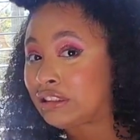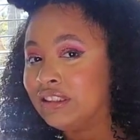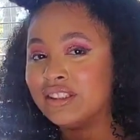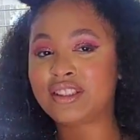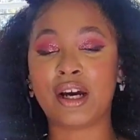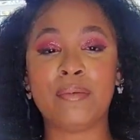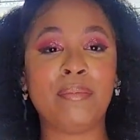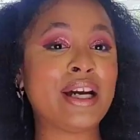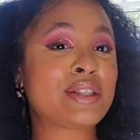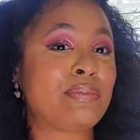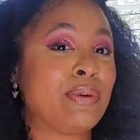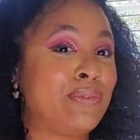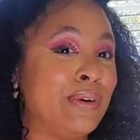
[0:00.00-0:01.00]
so
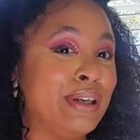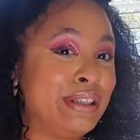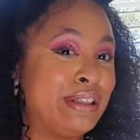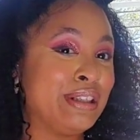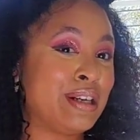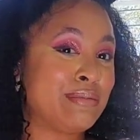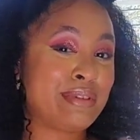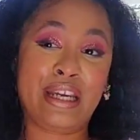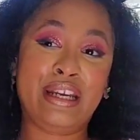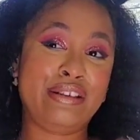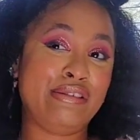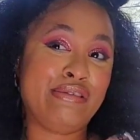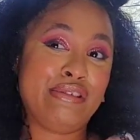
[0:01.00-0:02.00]
much before, you know what I'm
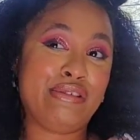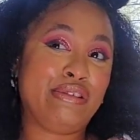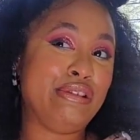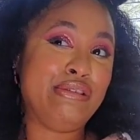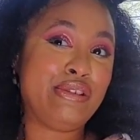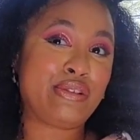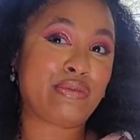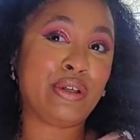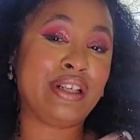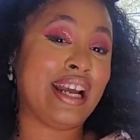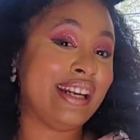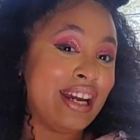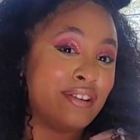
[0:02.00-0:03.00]
saying? You just ruin
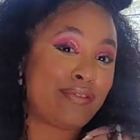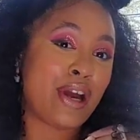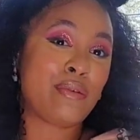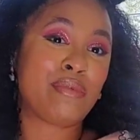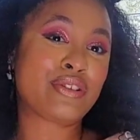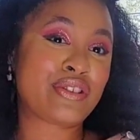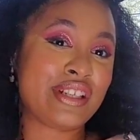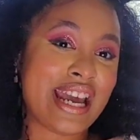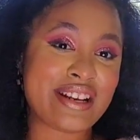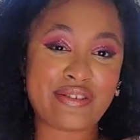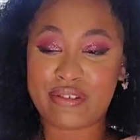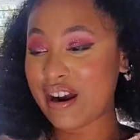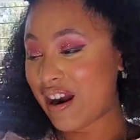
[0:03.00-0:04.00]
that. Now, if y'all want your
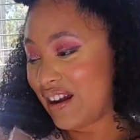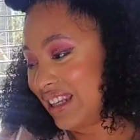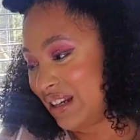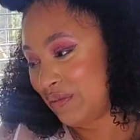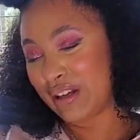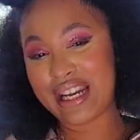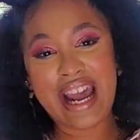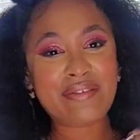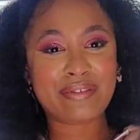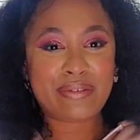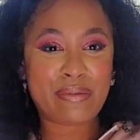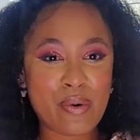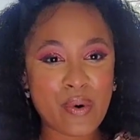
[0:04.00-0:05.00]
natural curl, then whatever.
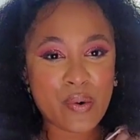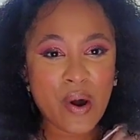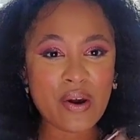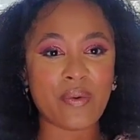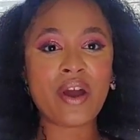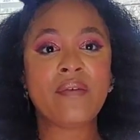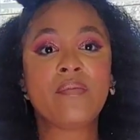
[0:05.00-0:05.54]
Whoa.